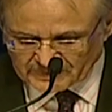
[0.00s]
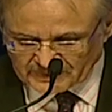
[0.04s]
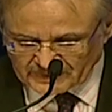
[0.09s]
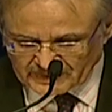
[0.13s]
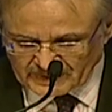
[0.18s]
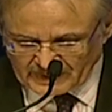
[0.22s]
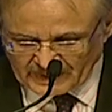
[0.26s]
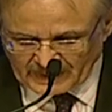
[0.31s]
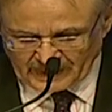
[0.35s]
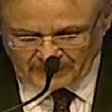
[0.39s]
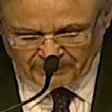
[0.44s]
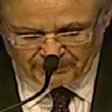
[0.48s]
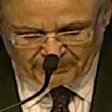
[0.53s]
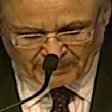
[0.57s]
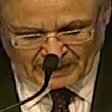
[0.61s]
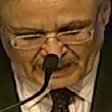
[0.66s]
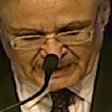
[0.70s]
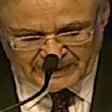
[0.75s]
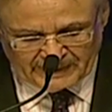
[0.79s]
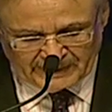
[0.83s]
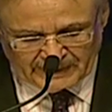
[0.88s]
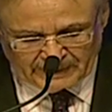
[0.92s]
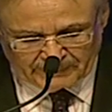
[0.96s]
and
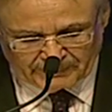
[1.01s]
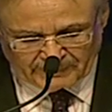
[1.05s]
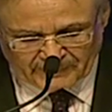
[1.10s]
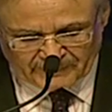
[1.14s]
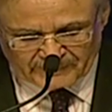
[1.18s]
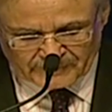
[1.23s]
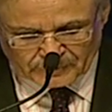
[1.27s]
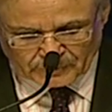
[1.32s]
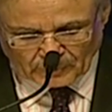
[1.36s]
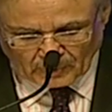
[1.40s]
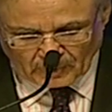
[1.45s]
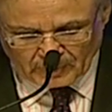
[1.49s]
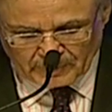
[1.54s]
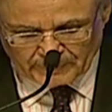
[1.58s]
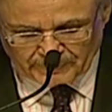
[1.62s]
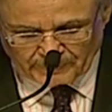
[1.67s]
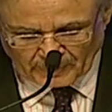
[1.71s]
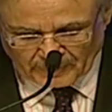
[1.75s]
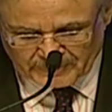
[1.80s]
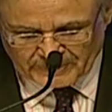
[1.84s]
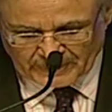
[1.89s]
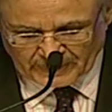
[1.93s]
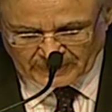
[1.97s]
piling up of stalled
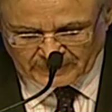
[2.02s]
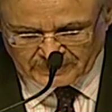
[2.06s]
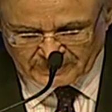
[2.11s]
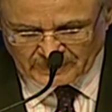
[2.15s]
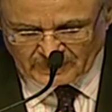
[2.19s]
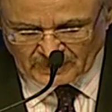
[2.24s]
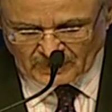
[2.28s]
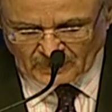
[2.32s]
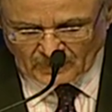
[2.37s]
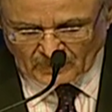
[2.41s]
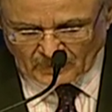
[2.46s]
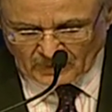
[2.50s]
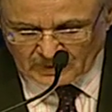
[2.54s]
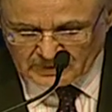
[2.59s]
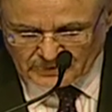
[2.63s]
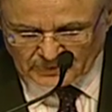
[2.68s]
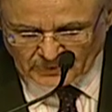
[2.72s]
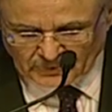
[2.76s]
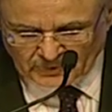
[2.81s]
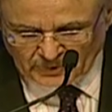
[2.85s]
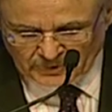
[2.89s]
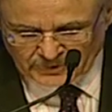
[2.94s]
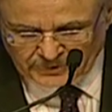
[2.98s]
projects also
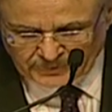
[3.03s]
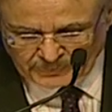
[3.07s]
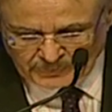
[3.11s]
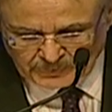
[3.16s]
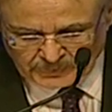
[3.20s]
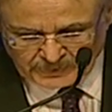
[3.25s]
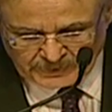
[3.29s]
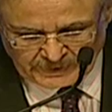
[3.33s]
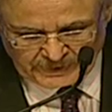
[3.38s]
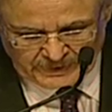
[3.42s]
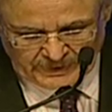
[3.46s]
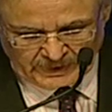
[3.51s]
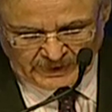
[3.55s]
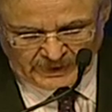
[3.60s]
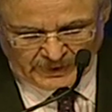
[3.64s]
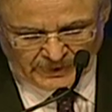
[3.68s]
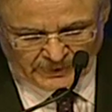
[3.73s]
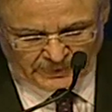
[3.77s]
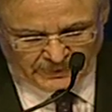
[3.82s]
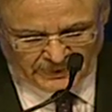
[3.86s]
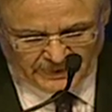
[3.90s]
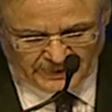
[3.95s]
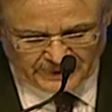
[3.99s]
contributed to
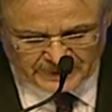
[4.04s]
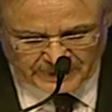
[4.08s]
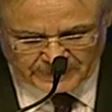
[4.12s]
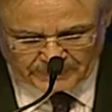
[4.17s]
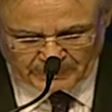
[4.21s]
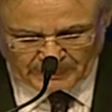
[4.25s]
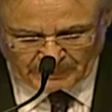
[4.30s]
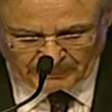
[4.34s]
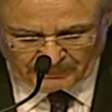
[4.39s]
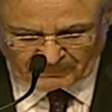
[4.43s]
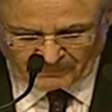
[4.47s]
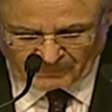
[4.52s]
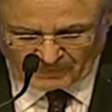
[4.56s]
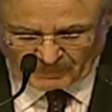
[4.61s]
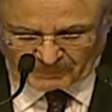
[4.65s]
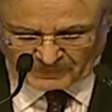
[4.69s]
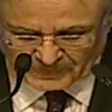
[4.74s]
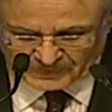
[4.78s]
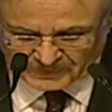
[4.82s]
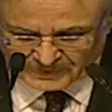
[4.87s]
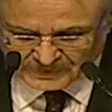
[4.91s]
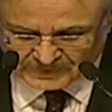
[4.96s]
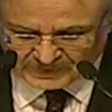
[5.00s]
the dismal
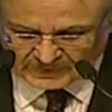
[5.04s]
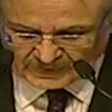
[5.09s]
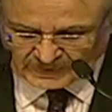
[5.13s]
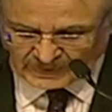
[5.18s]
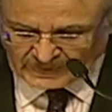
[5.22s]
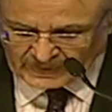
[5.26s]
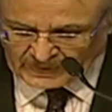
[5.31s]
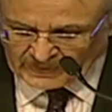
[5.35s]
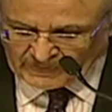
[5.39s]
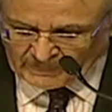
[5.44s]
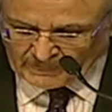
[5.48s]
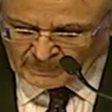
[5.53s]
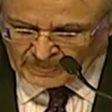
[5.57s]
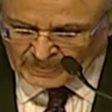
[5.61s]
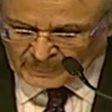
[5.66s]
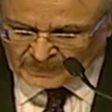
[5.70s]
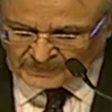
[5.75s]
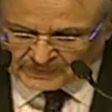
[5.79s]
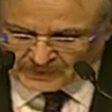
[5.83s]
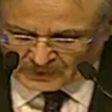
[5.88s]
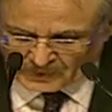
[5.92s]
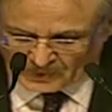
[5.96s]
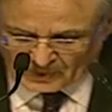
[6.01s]
performance.
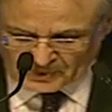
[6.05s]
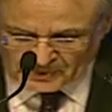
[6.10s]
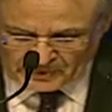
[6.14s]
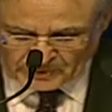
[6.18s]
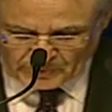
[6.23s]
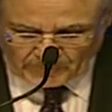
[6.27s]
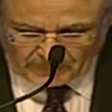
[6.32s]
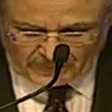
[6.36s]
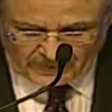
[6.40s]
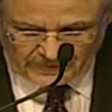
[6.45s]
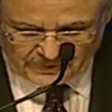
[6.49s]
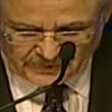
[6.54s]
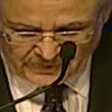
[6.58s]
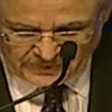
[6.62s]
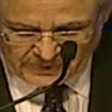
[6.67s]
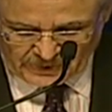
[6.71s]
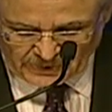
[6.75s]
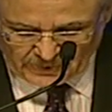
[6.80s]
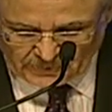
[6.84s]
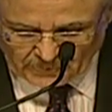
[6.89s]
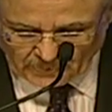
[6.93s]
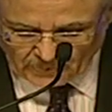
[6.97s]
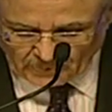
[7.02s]
The consequent
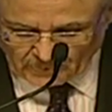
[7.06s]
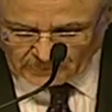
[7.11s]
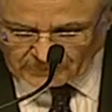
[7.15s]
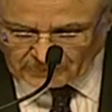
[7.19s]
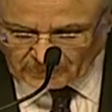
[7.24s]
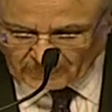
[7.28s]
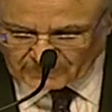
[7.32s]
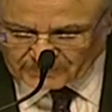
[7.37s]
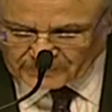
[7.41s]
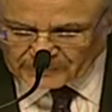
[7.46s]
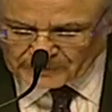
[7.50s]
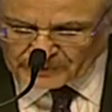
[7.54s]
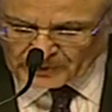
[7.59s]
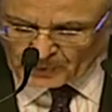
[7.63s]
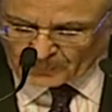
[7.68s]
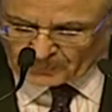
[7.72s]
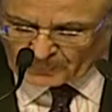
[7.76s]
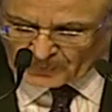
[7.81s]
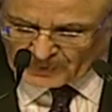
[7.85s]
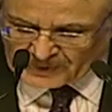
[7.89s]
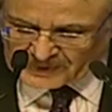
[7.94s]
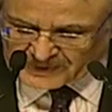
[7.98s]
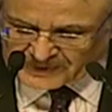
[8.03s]
degrowth of
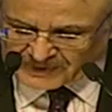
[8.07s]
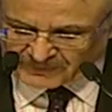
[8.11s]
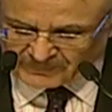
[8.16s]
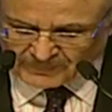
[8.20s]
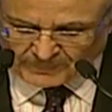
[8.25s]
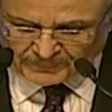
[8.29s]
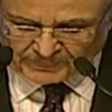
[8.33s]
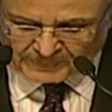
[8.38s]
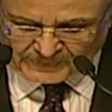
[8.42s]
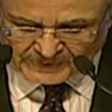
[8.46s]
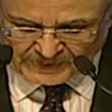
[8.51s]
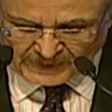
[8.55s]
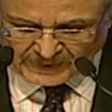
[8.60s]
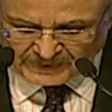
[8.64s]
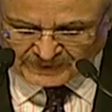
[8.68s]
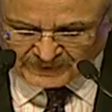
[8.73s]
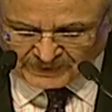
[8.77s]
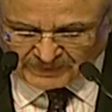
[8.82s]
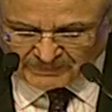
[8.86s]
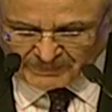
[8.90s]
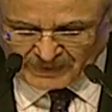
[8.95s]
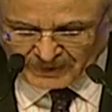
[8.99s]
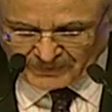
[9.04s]
0.7% in
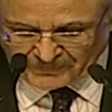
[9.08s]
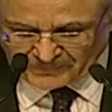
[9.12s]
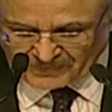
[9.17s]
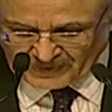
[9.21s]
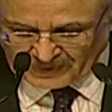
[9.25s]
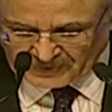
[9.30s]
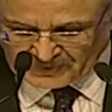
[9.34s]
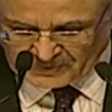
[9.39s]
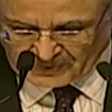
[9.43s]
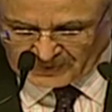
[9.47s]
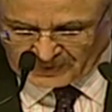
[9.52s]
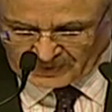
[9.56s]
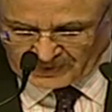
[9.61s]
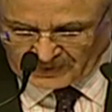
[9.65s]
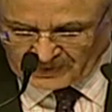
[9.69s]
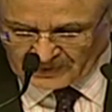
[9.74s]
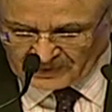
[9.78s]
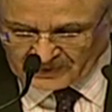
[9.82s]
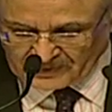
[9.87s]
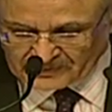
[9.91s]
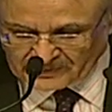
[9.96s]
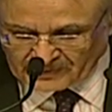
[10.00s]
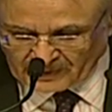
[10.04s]
manufacturing
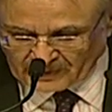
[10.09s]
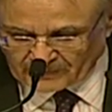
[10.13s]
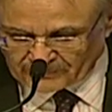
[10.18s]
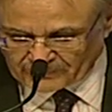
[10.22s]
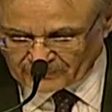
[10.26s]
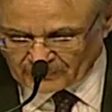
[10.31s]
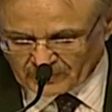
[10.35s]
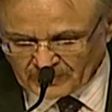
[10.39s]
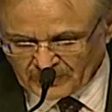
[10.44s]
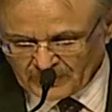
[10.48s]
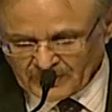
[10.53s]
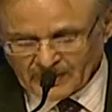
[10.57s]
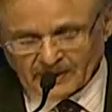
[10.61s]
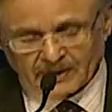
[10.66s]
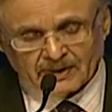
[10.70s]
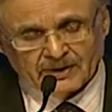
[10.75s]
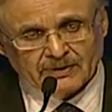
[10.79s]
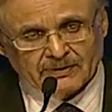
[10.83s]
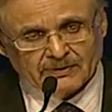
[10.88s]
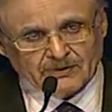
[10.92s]
is therefore not